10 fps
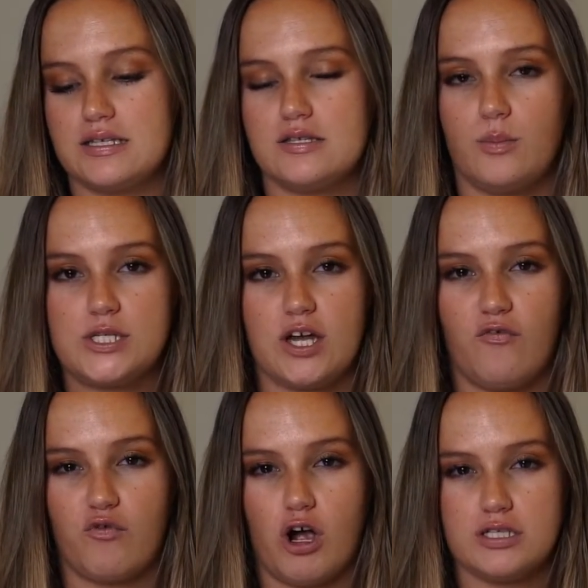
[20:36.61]
It's almost like a
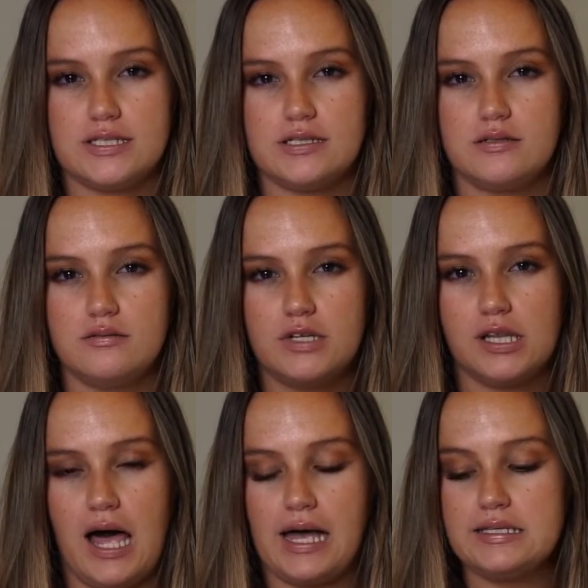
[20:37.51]
frosted
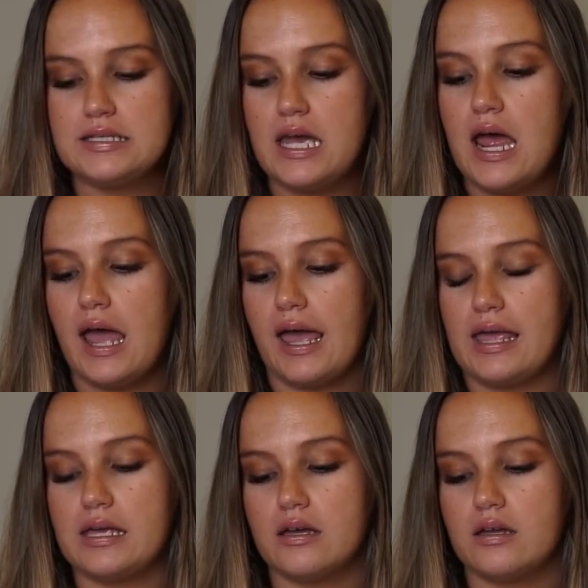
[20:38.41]
glass,
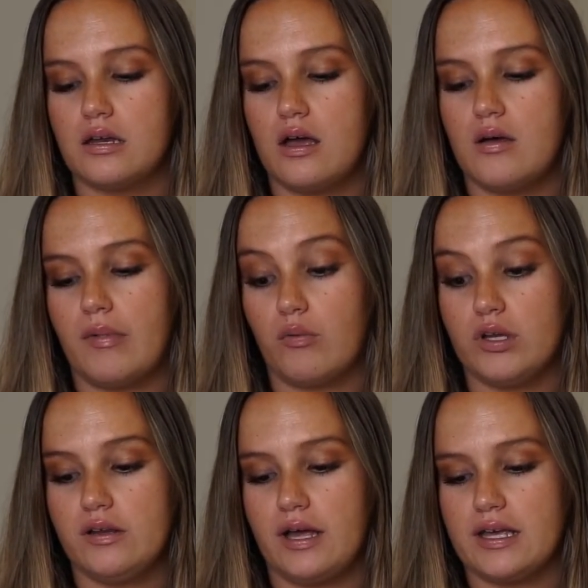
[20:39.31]
and I
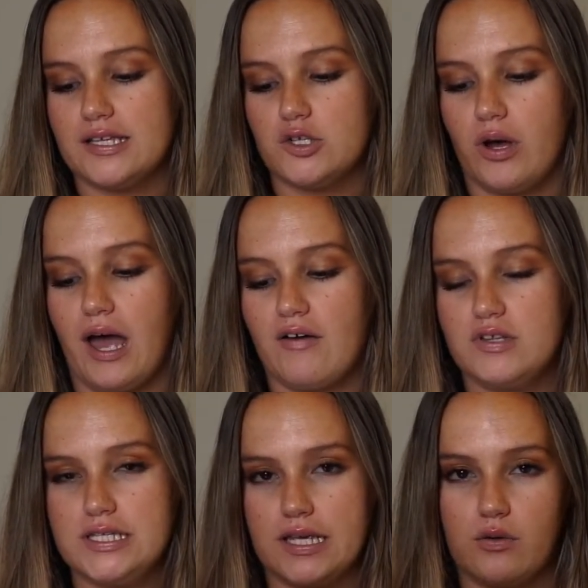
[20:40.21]
really like it. So I have
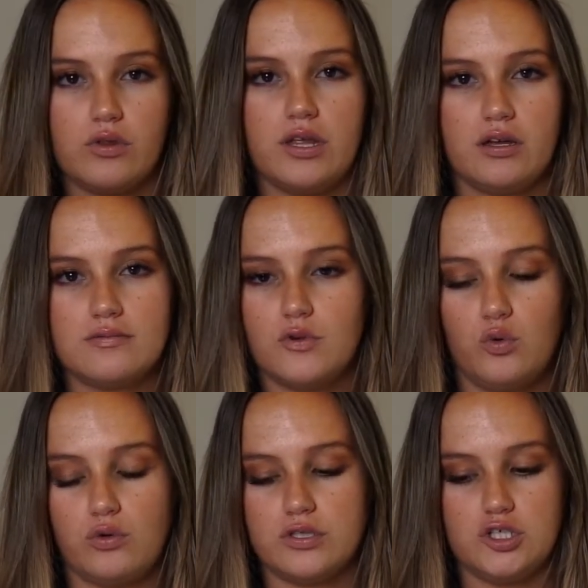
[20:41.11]
this thing with like
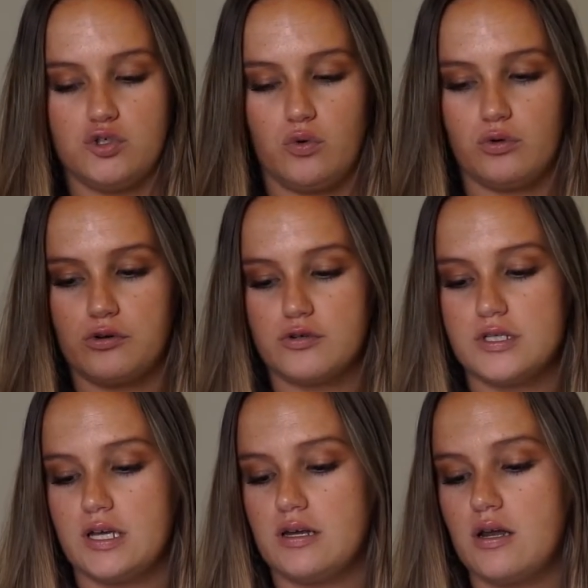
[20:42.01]
cool tissue holders,
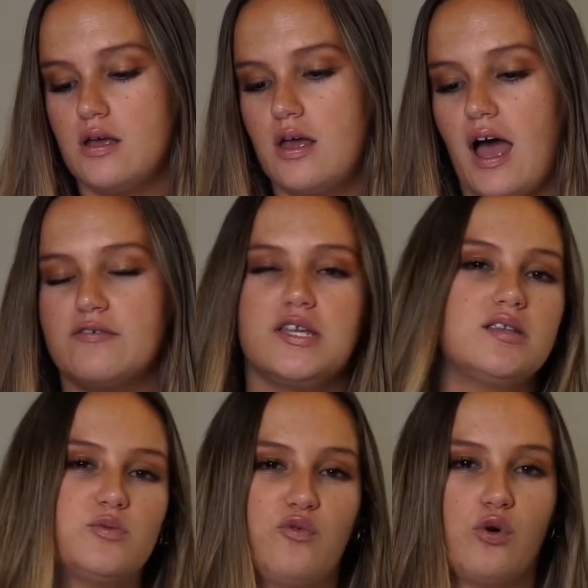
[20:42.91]
and I've said
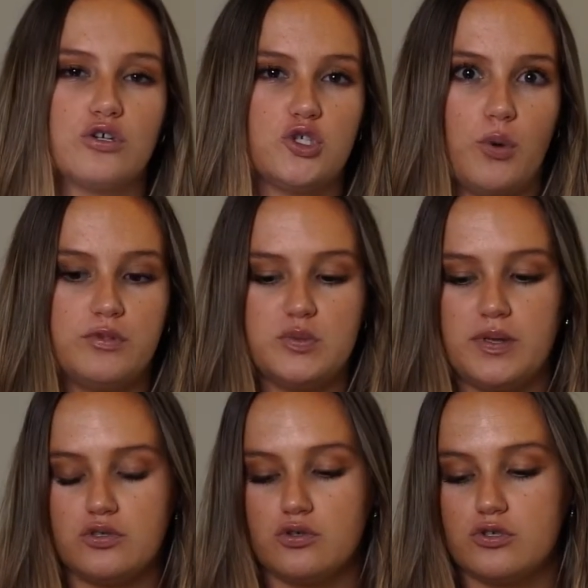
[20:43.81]
this before, soap
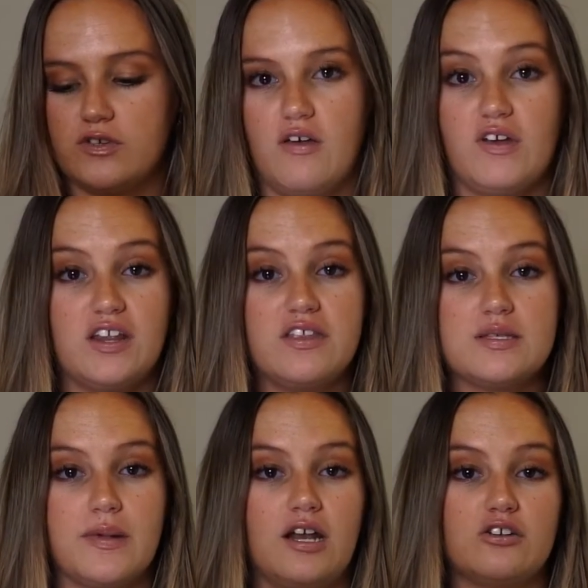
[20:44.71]
dispensers. If
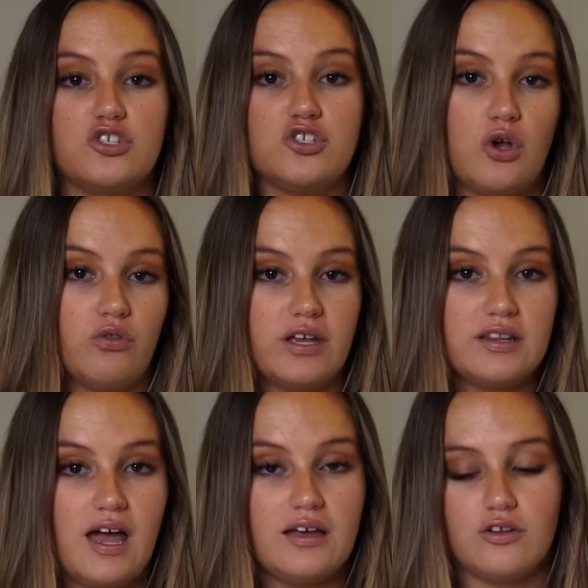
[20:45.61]
anything's made out of stone like
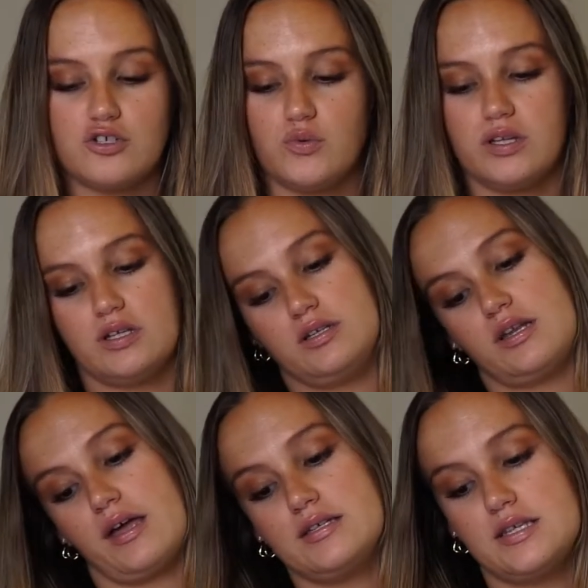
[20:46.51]
that and looks really
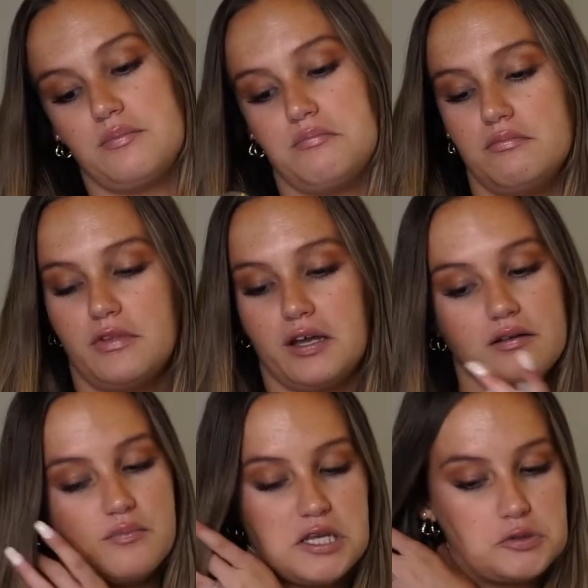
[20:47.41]
nice, I'm like
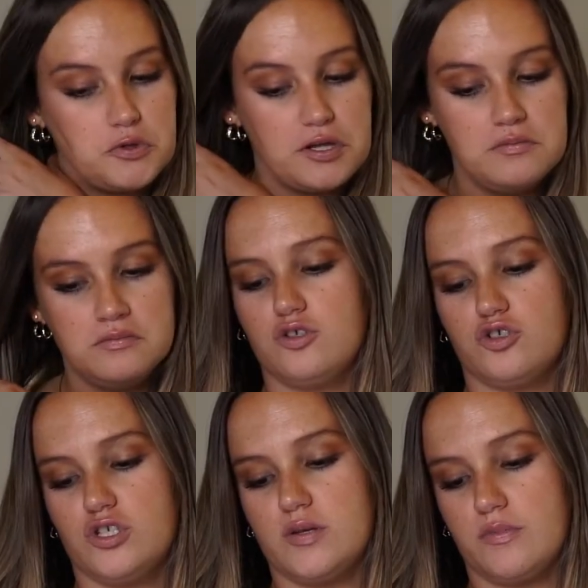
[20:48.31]
obsessed with it. These are
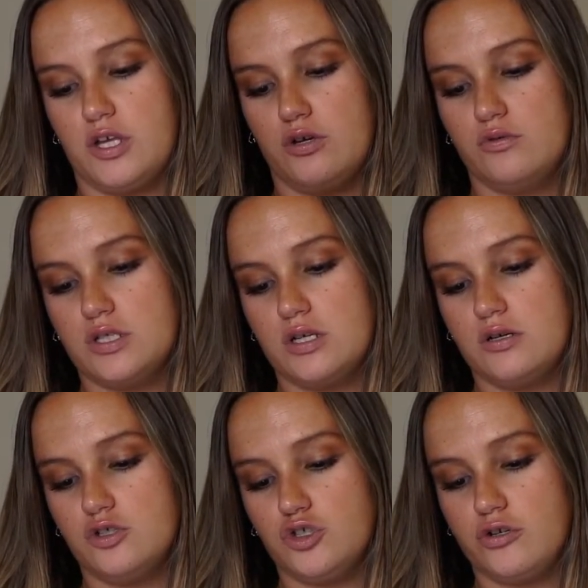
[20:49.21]
just some cute
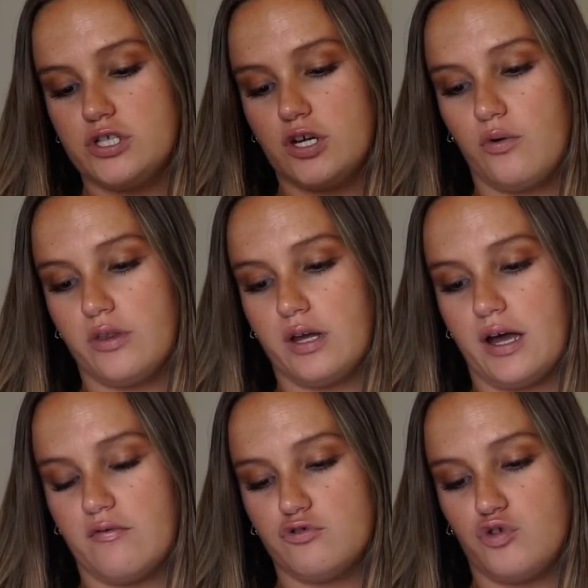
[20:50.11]
shirts to go with like
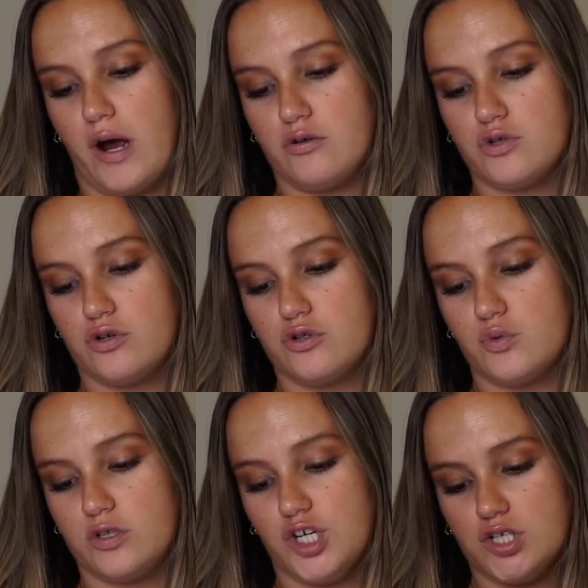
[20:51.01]
kind of trousers,
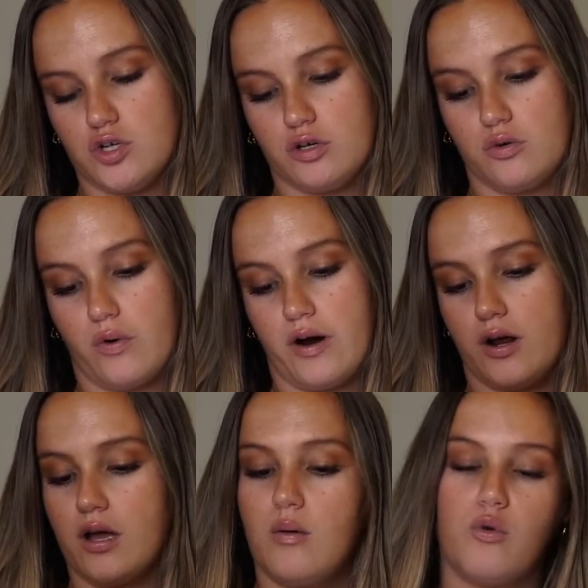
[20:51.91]
which I started
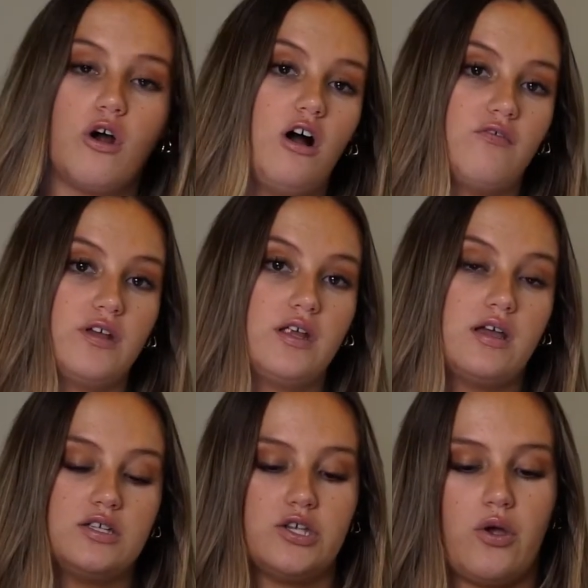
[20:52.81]
wearing more
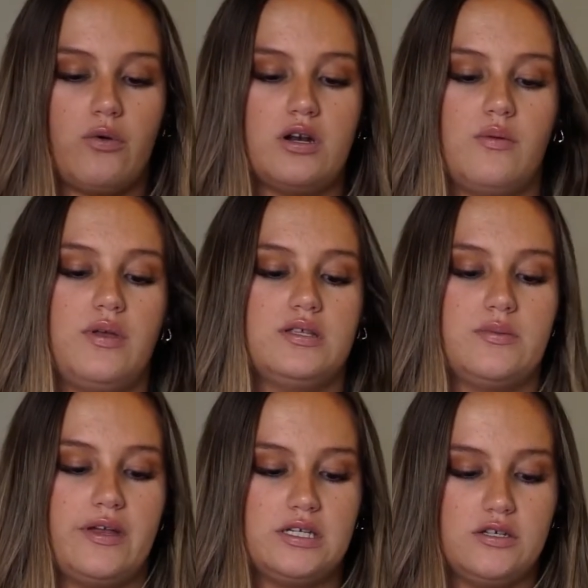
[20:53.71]
often, so I wanted to pin
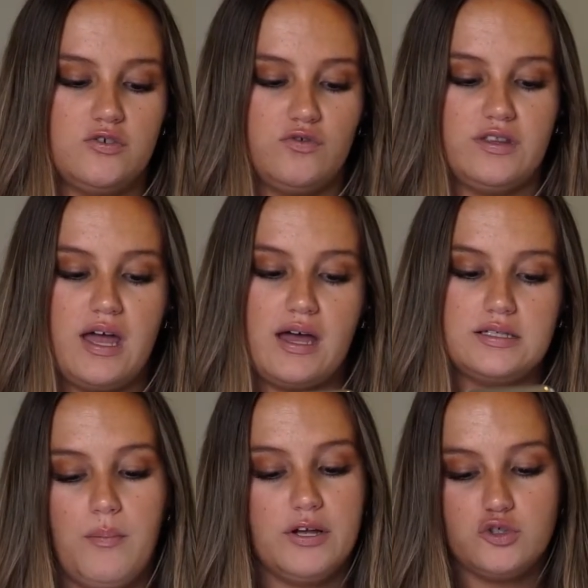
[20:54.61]
some ideas for
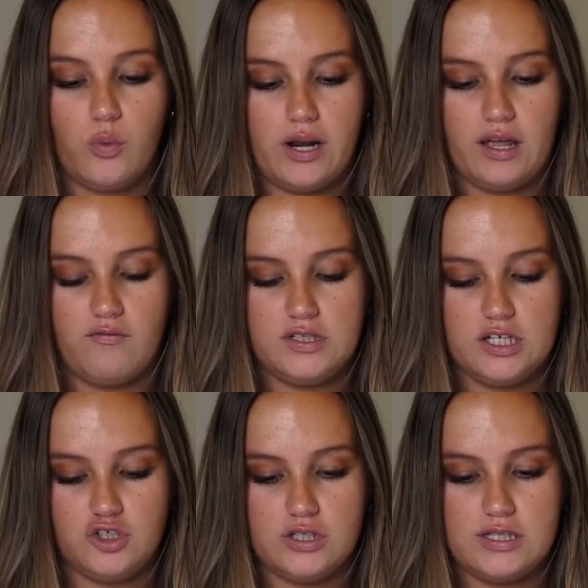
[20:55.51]
that. A bunch of wedding
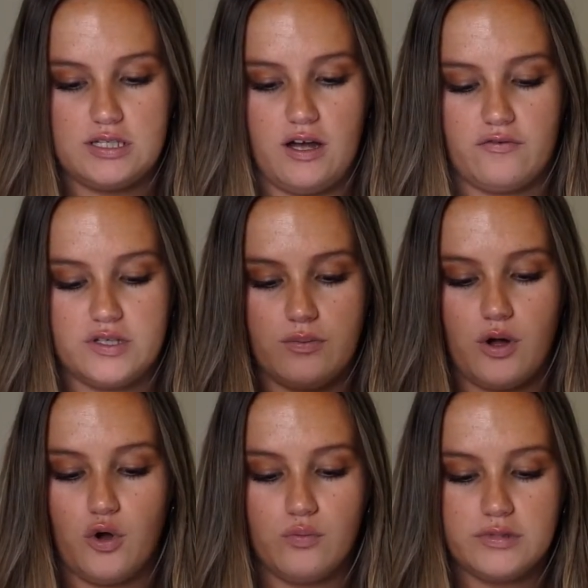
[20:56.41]
invitation stuff, some
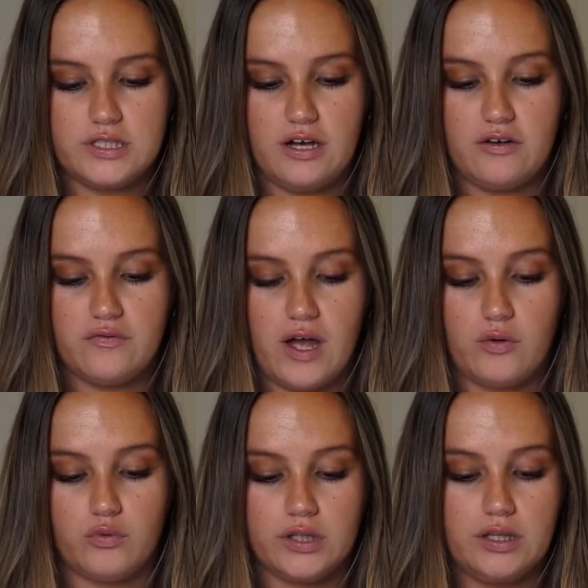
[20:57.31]
home stuff. I
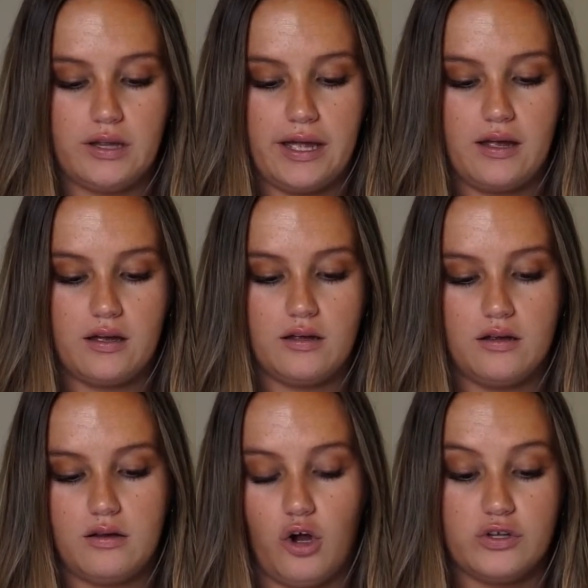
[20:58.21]
really like
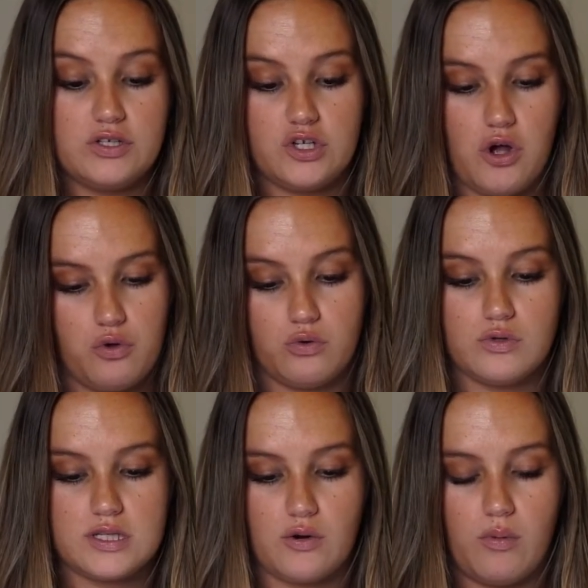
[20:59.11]
all these
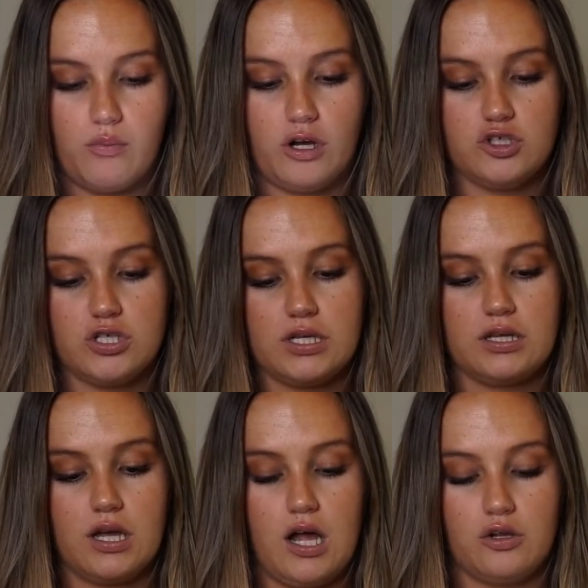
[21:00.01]
tones. I remember I just
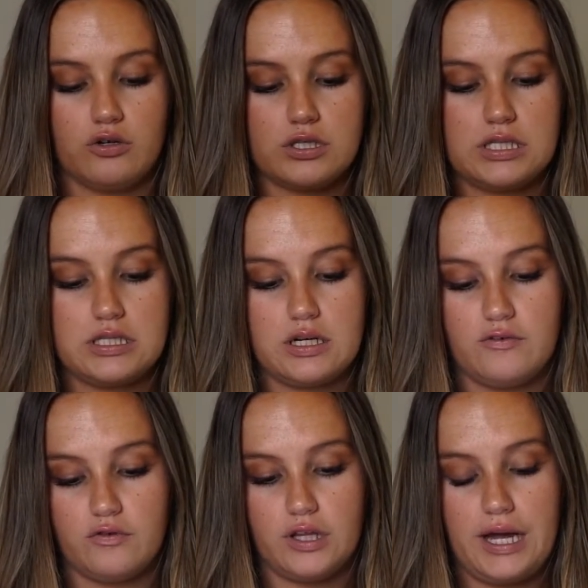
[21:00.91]
like the colors and
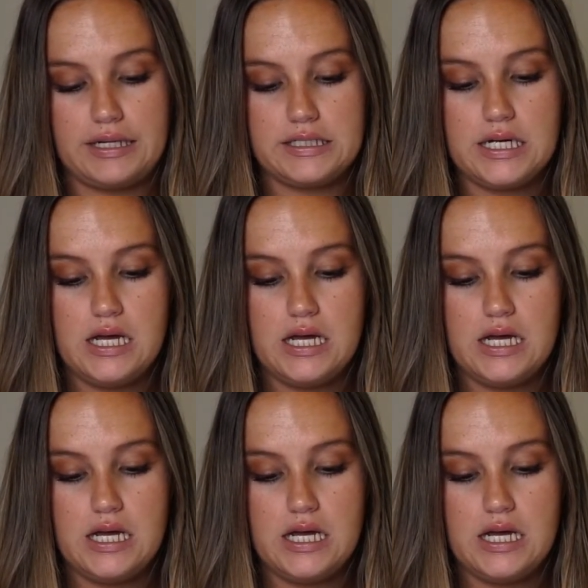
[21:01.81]
stuff for that.